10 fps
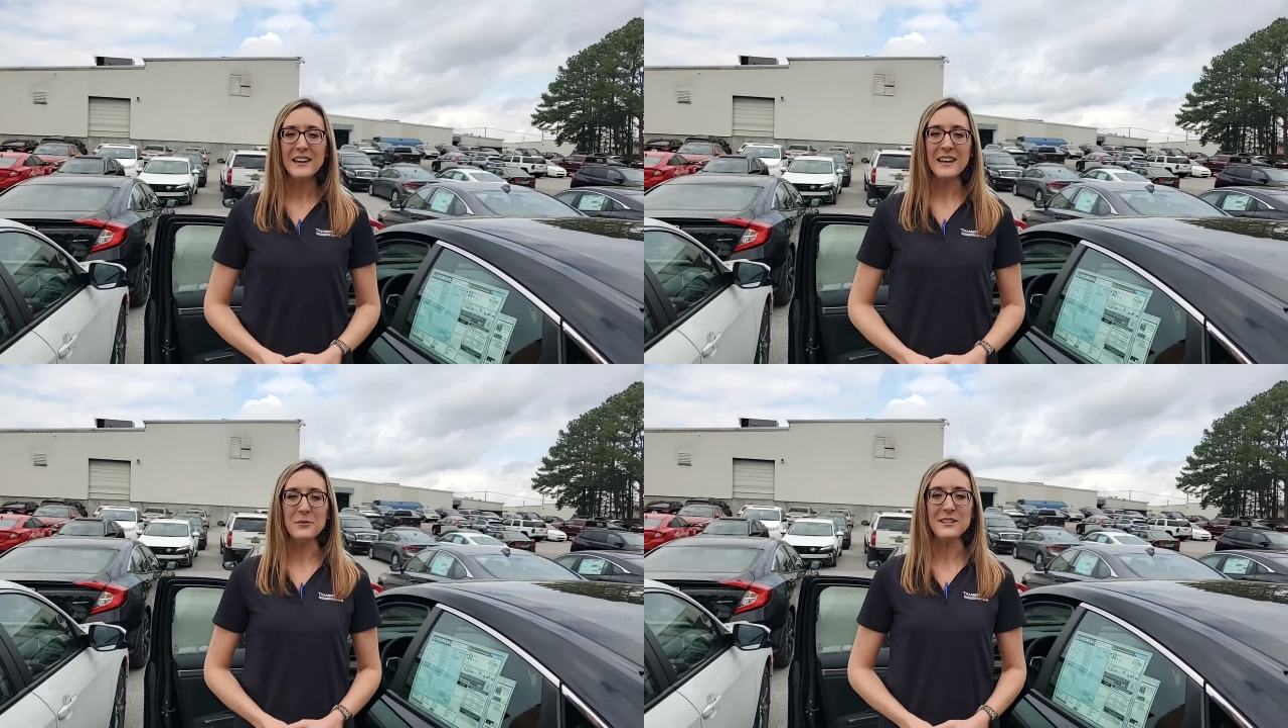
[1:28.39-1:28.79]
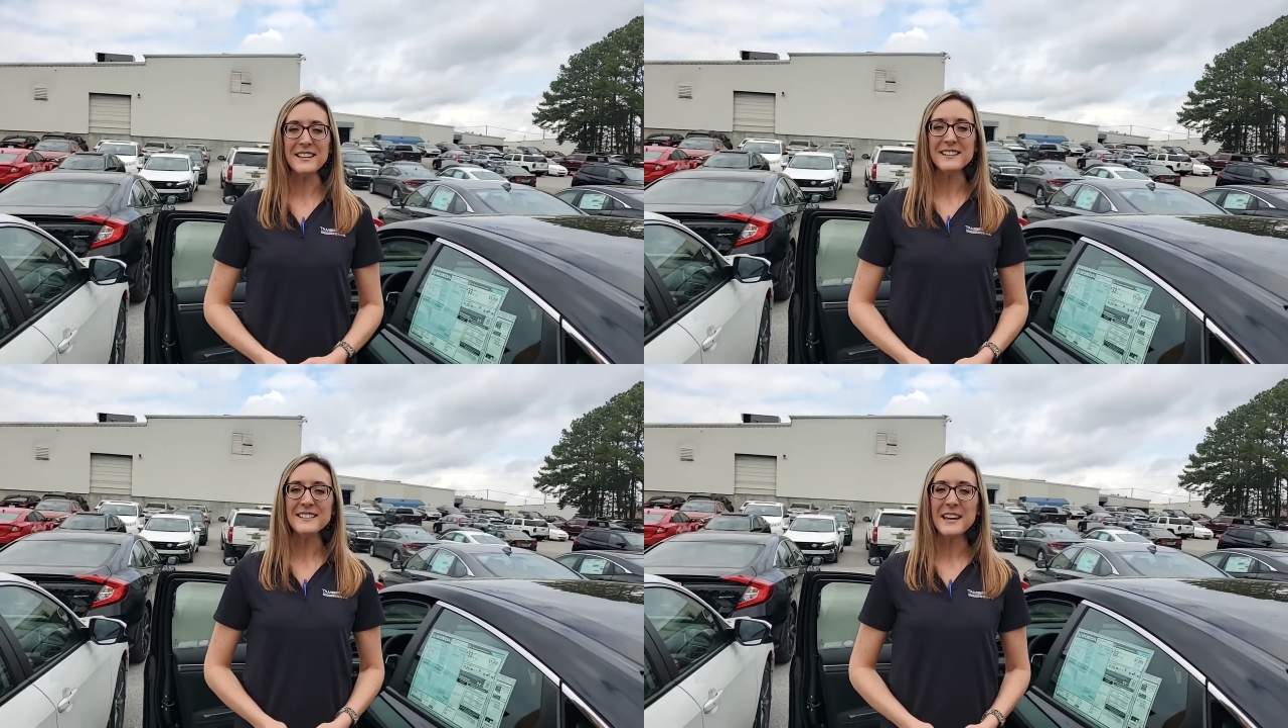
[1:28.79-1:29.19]
And when you
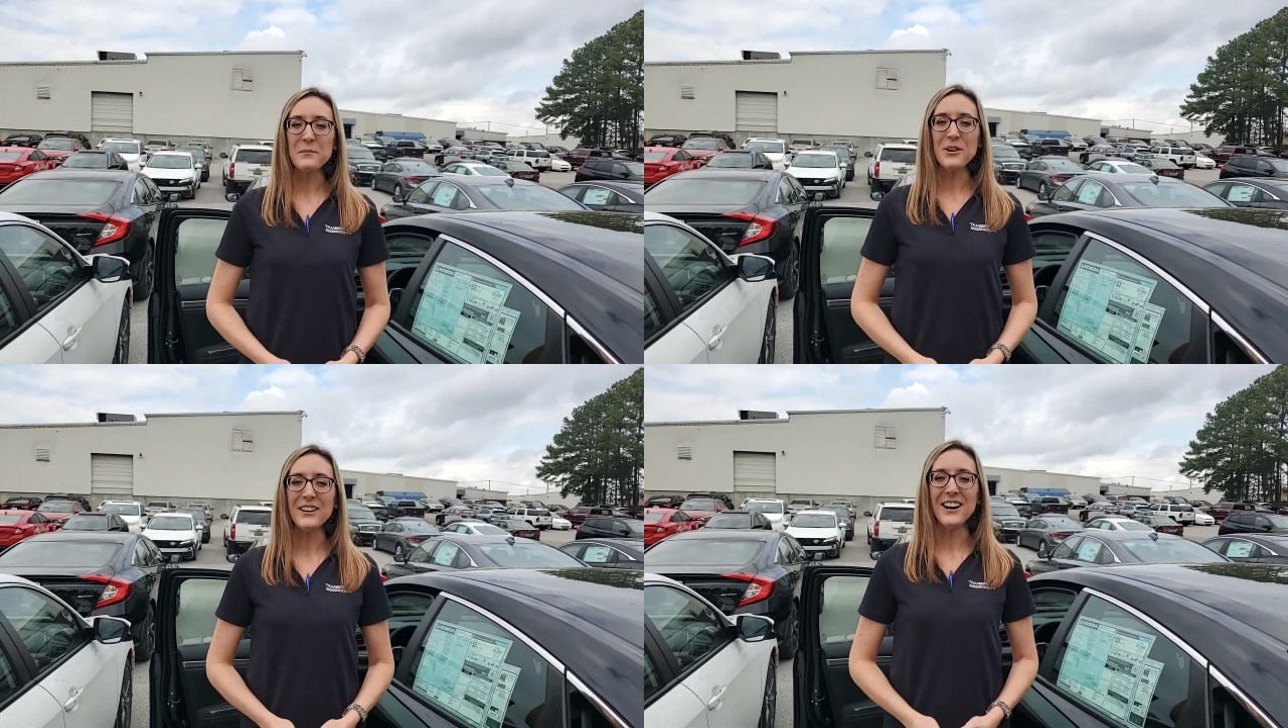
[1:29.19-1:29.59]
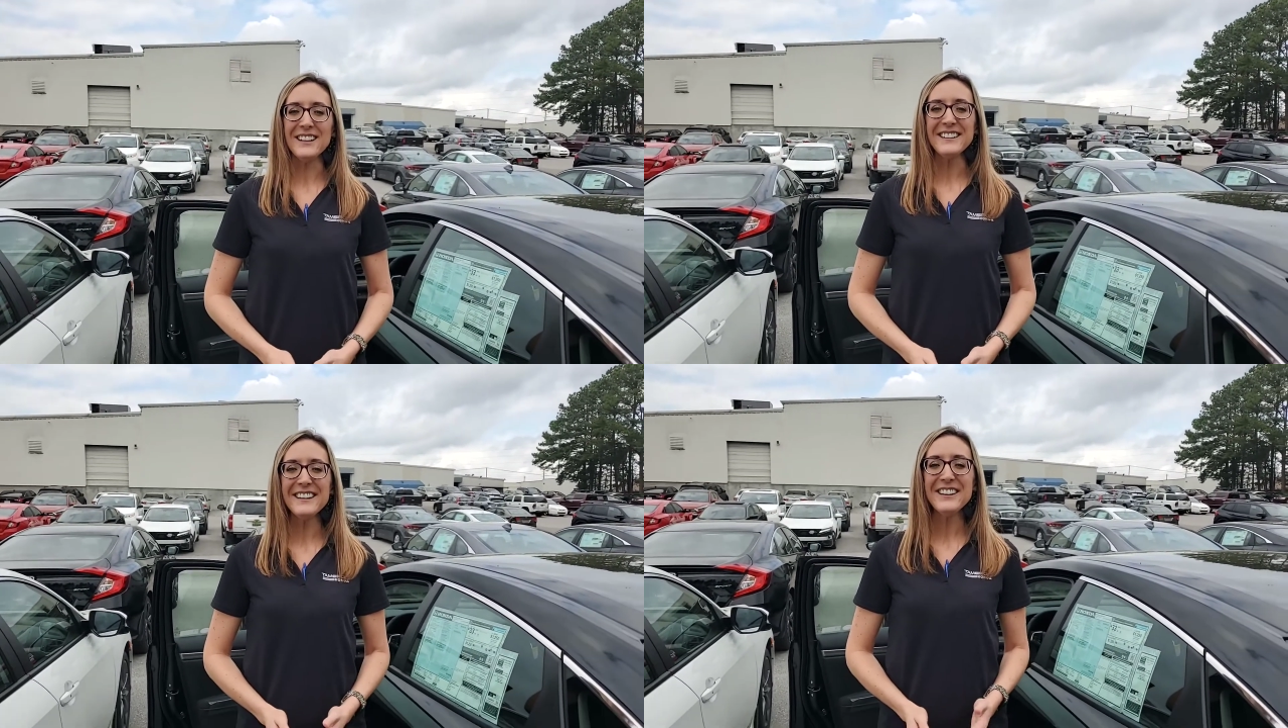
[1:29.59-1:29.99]
get to Tameron
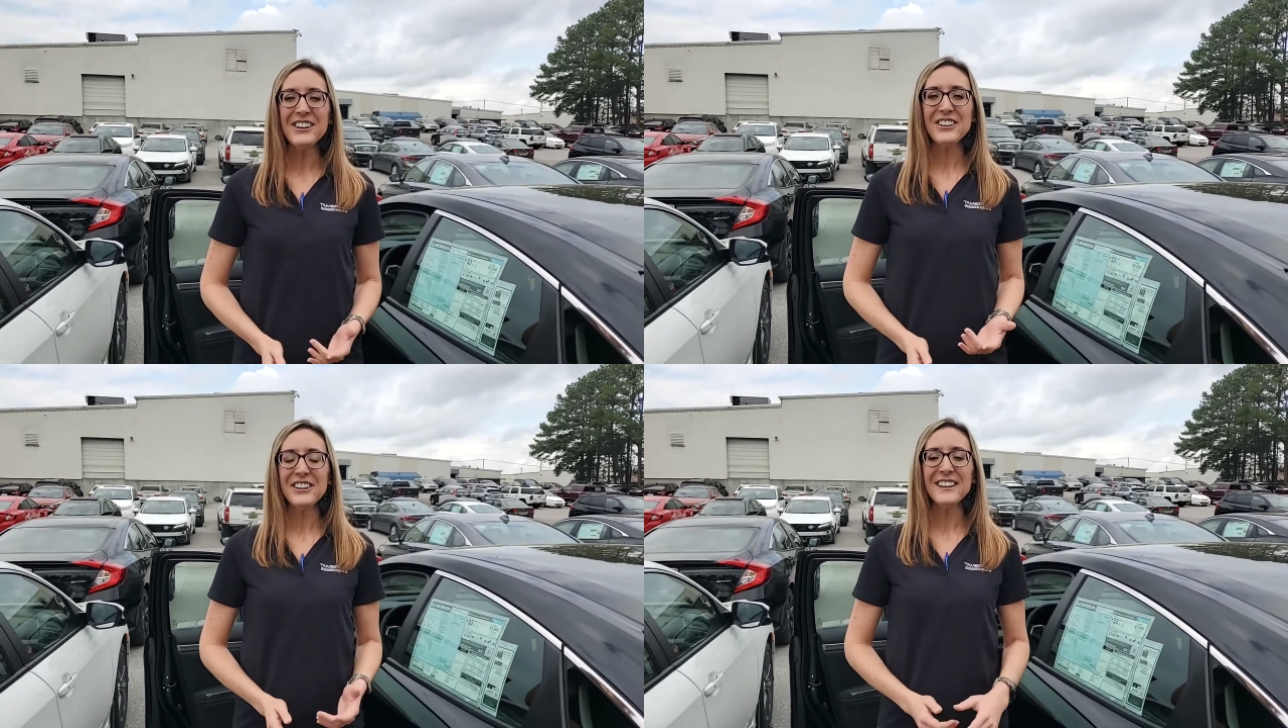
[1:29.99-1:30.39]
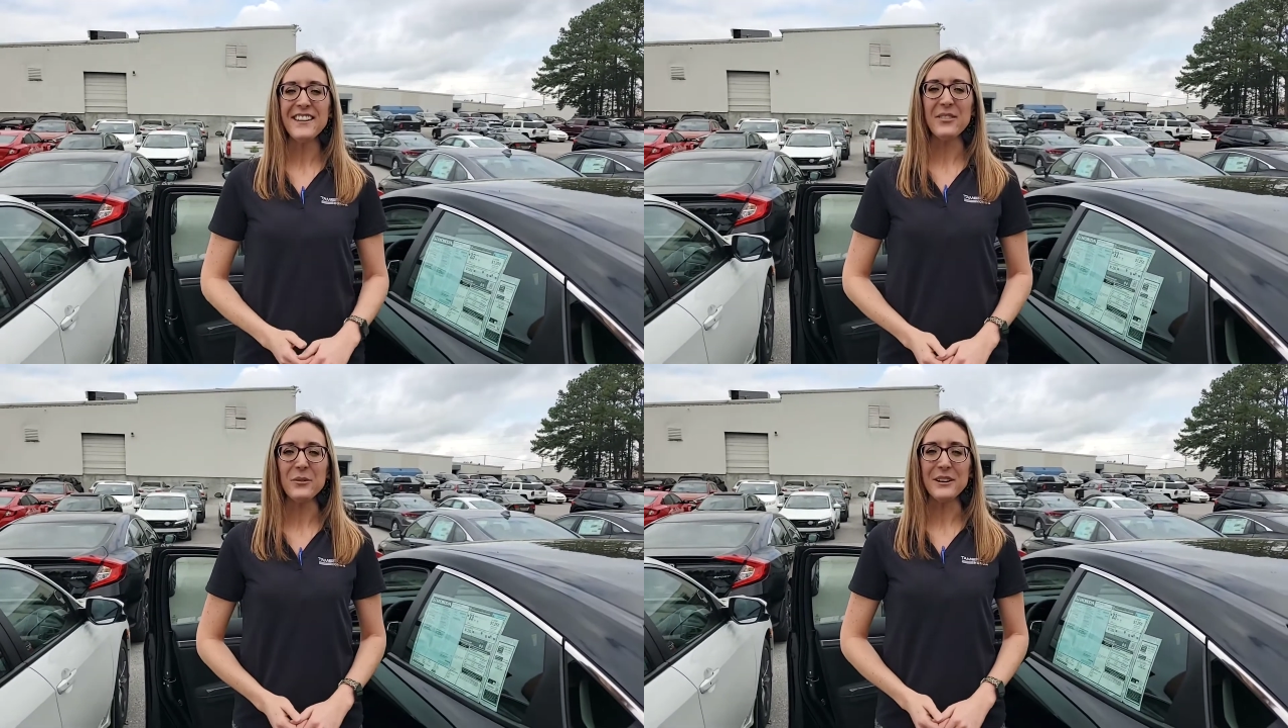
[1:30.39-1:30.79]
Honda, you'll
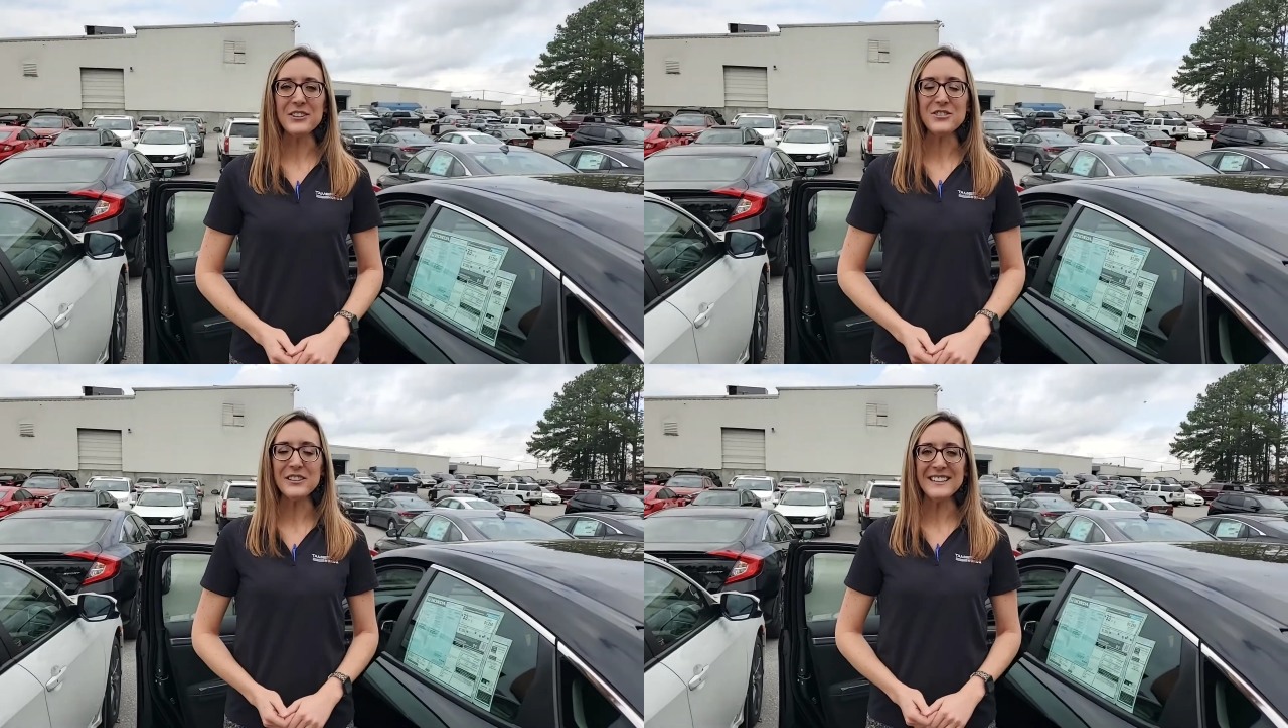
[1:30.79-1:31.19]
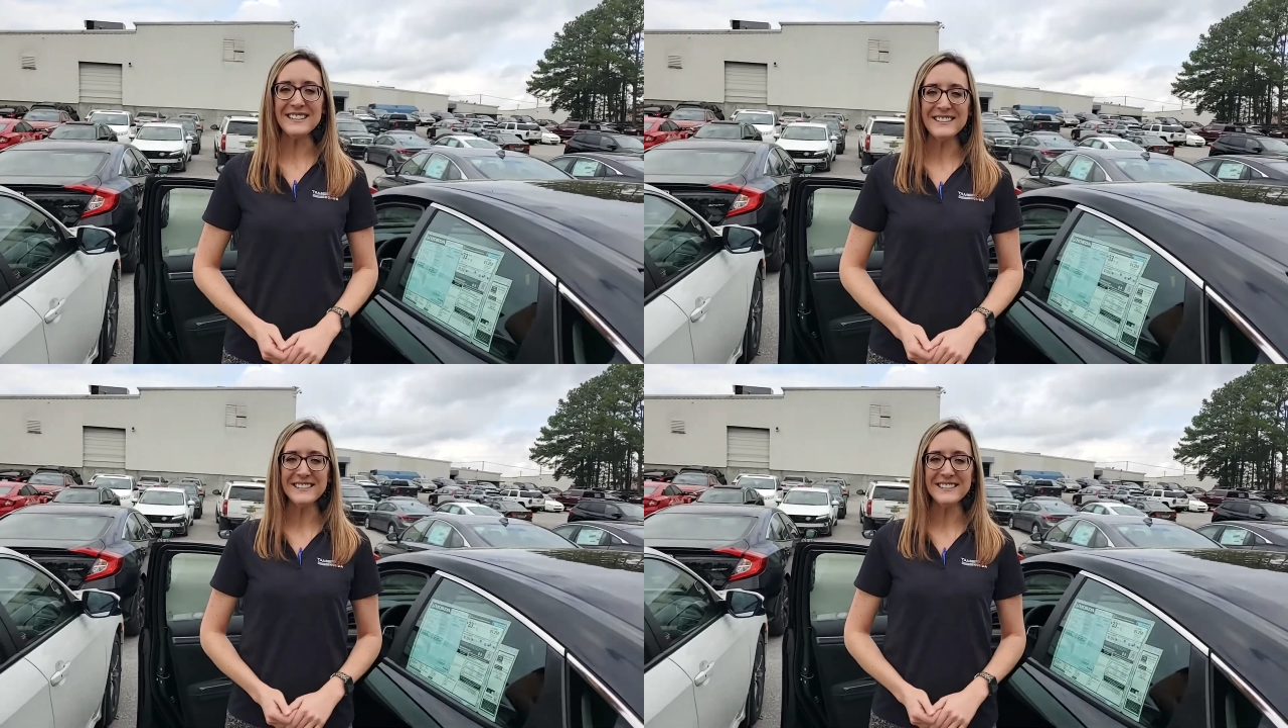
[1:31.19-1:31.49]
love the way you're treated.